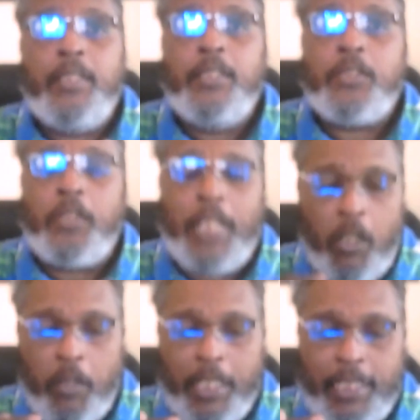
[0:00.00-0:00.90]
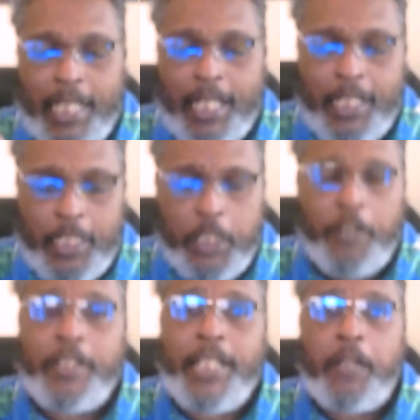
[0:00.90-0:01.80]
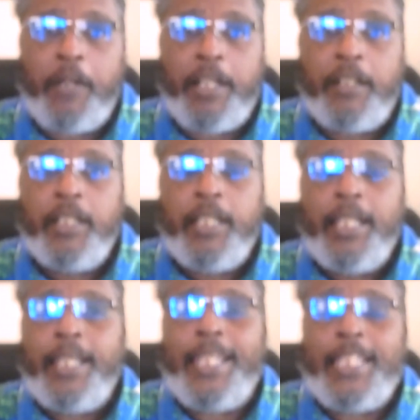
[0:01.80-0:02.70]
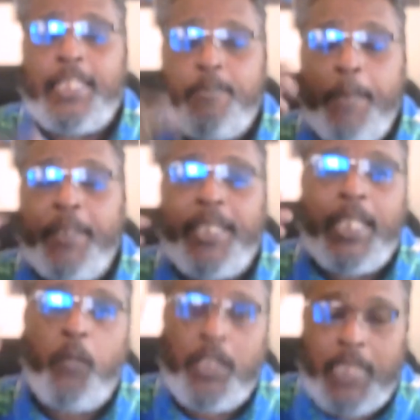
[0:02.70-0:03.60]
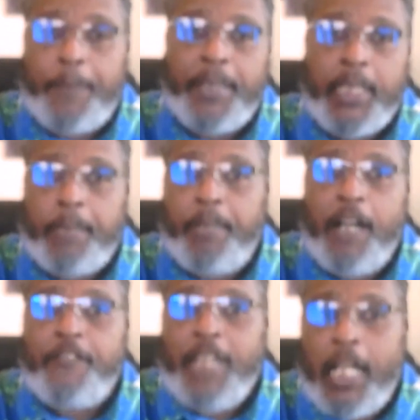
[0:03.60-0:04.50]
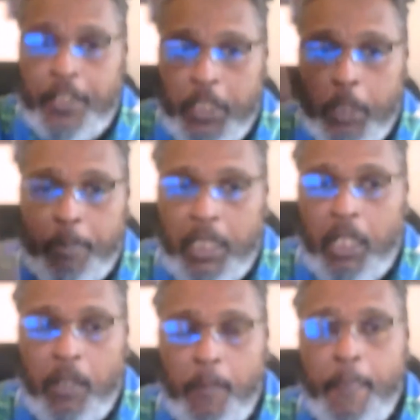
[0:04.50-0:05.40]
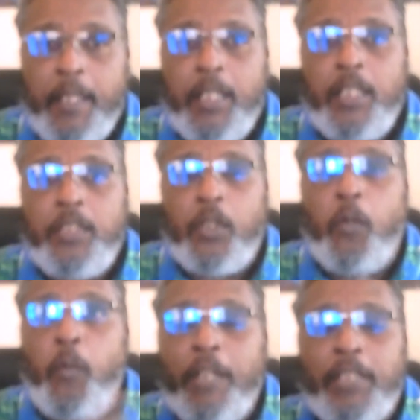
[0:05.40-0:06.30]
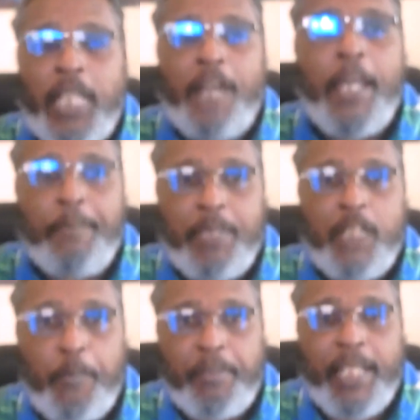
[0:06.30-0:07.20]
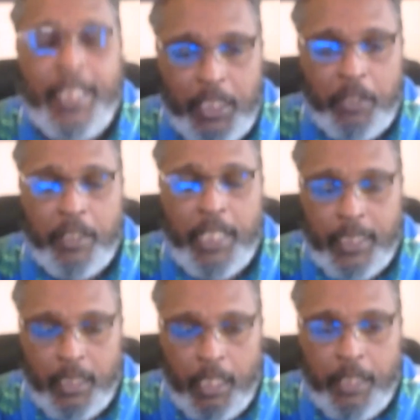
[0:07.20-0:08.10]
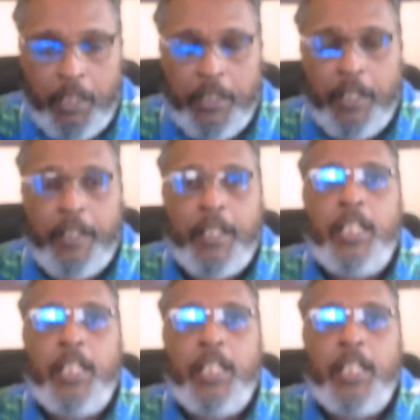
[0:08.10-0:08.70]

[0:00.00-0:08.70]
So not only has God an interior decorator, he's mimicking what's happening above down on the earth below. So we are to have that beautiful place here on us, on, on earth.